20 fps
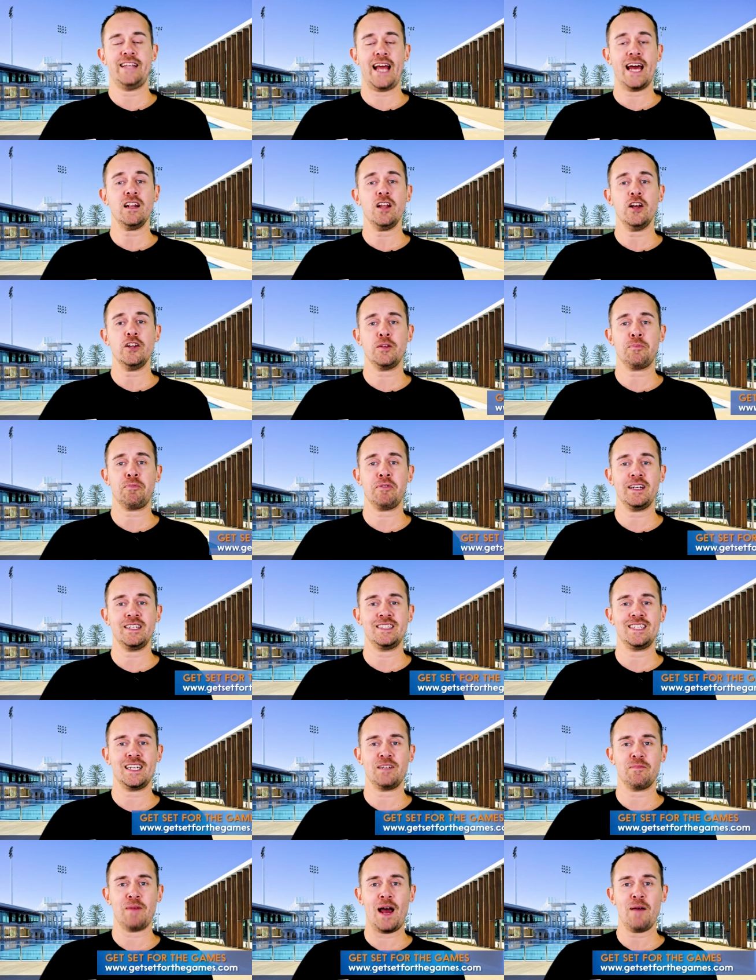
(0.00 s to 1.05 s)
Download the
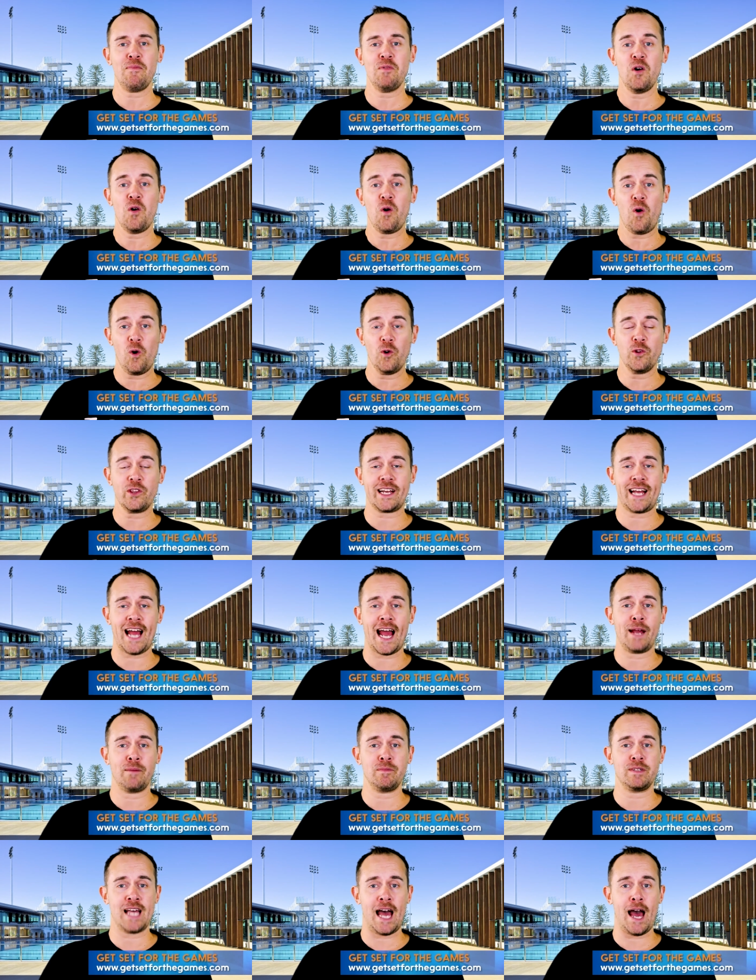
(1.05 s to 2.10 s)
precinct map or the
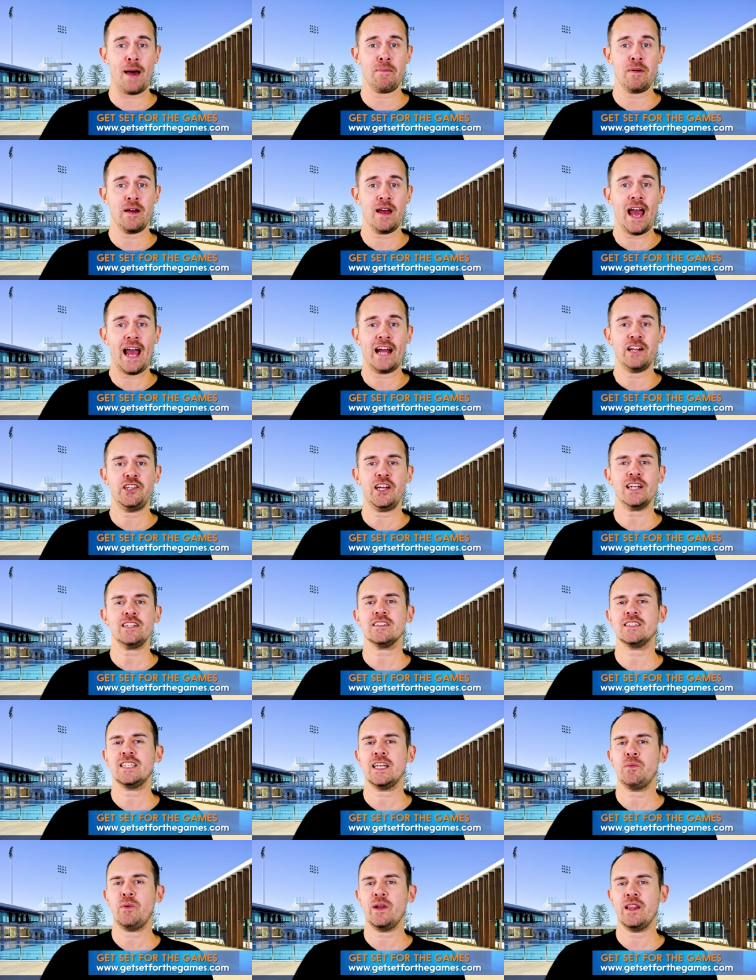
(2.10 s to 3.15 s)
Games app and check to
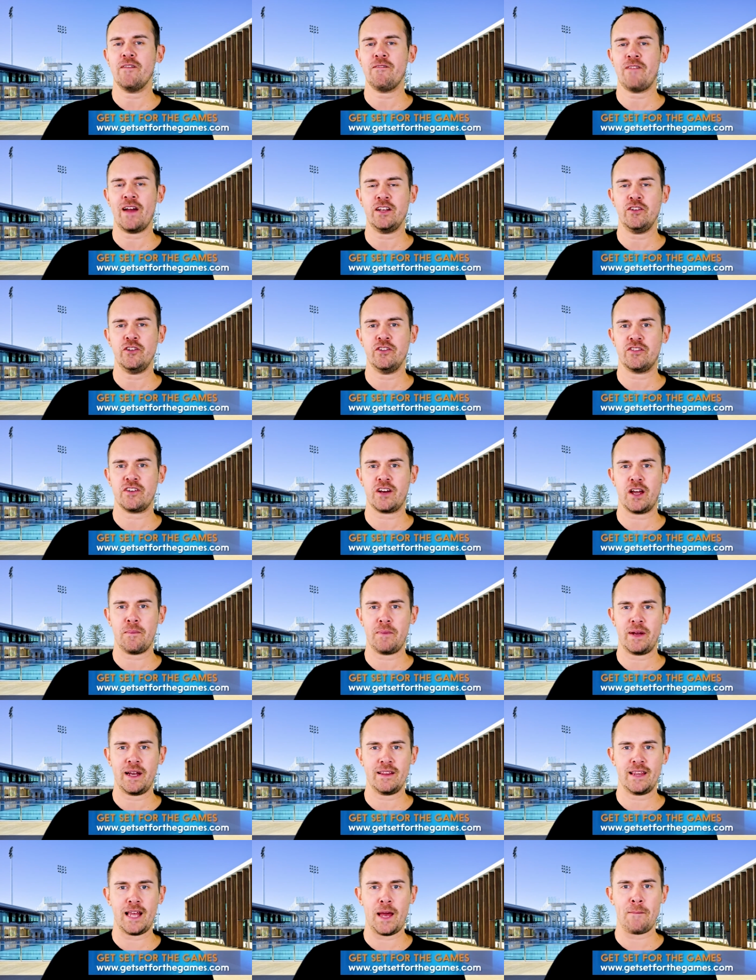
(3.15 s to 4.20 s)
see when the venues are going to
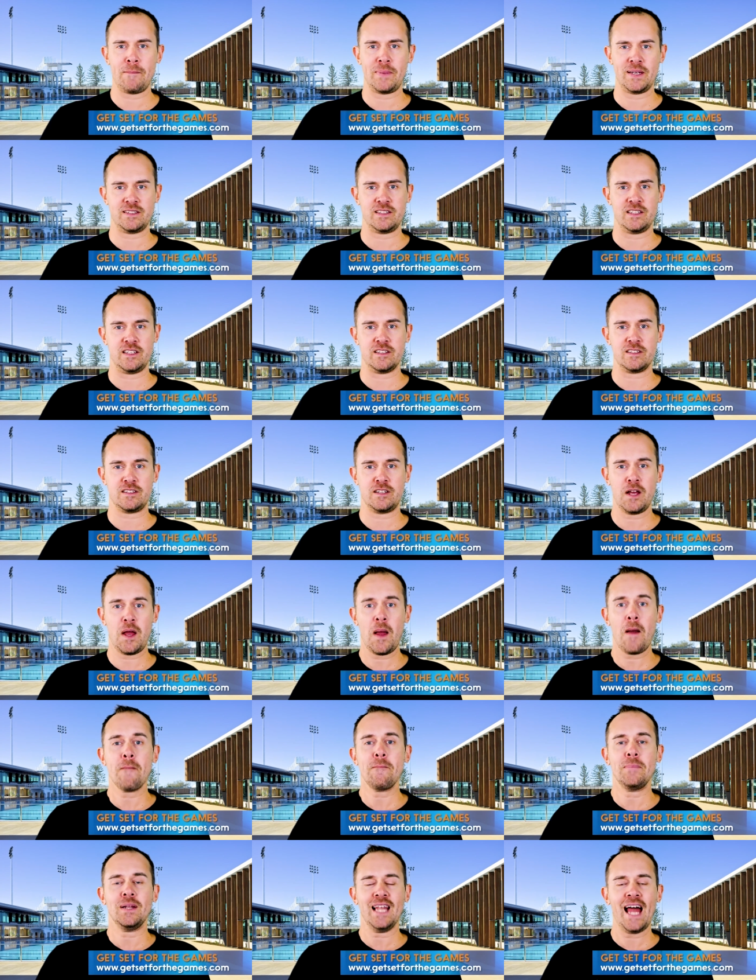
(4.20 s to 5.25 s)
be at their busiest.
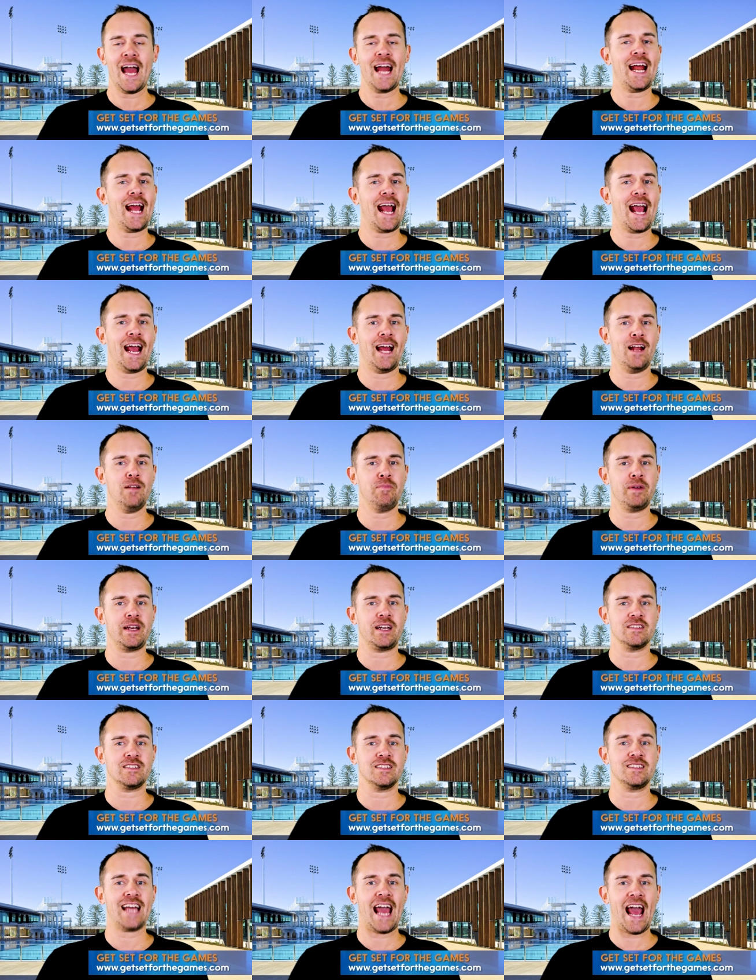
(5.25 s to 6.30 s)
Plan ahead
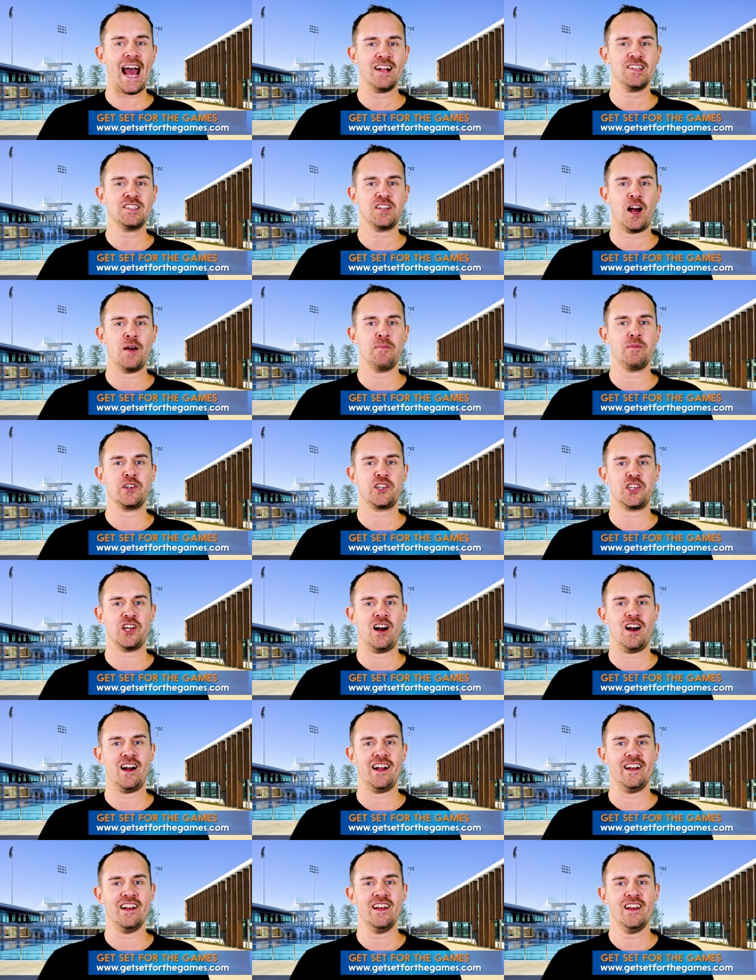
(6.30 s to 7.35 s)
because it's our time to
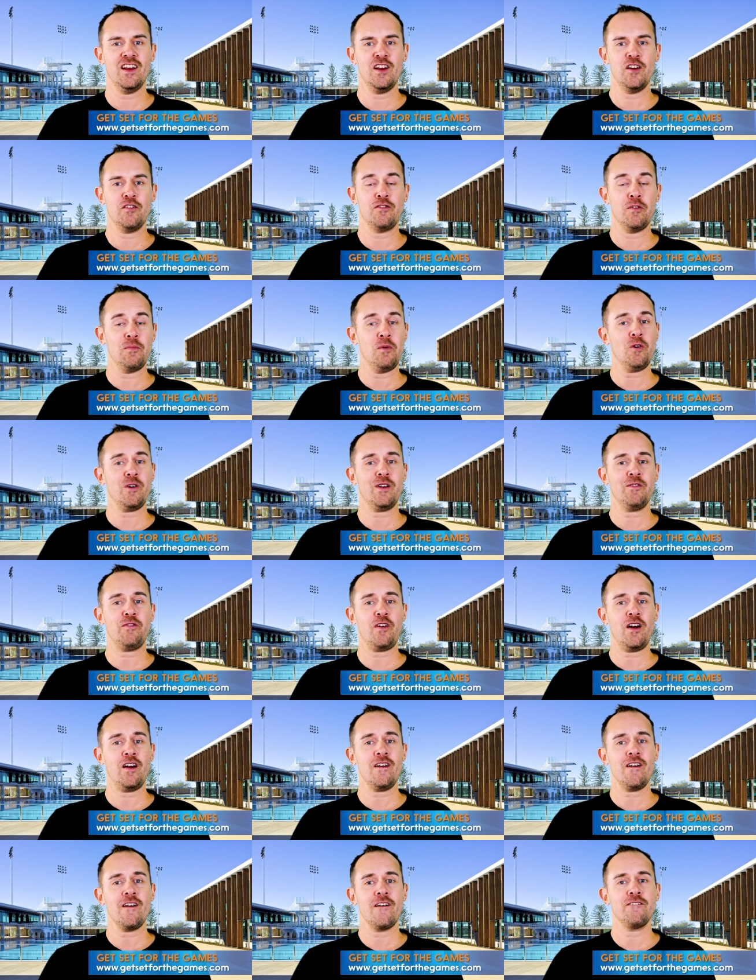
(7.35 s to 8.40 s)
shine. For more
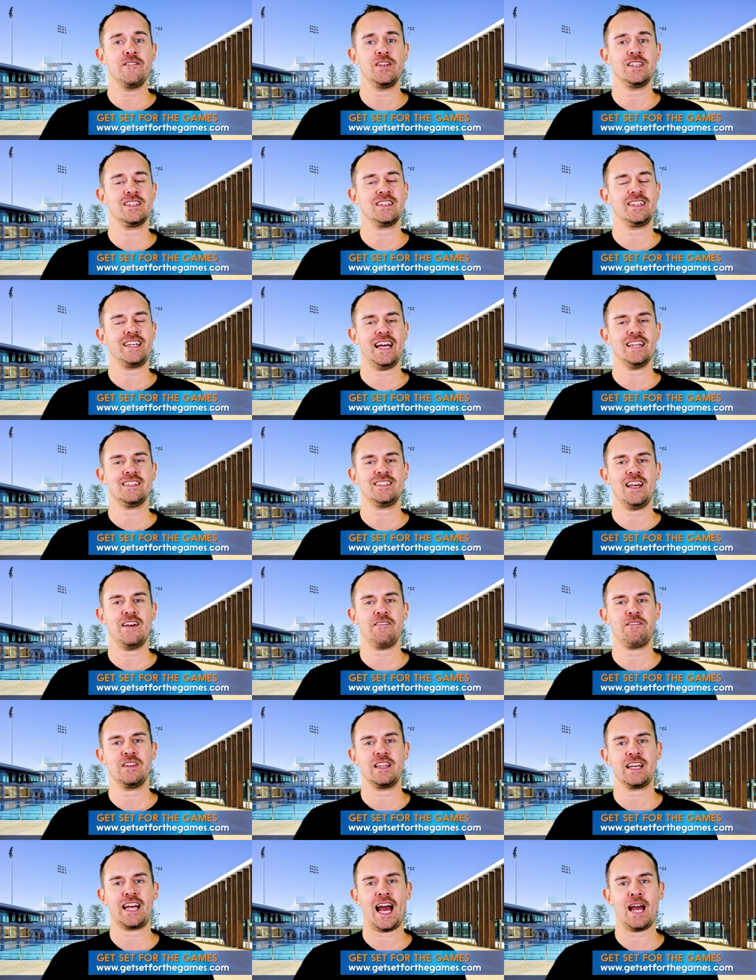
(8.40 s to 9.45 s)
info, visit
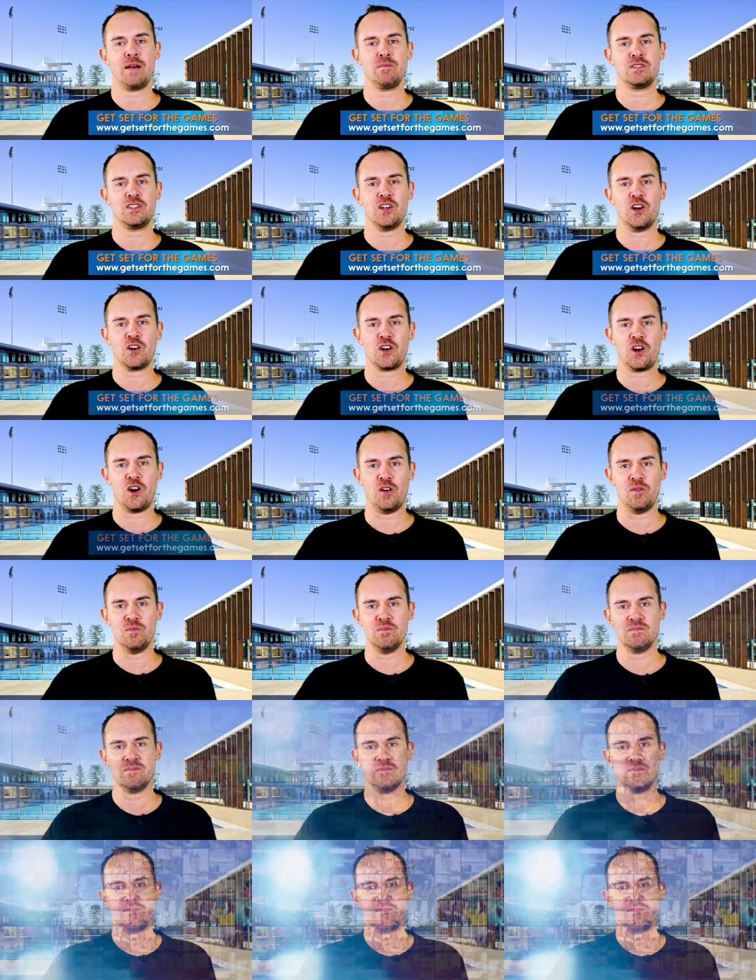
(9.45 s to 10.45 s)
getsetforthegames.com.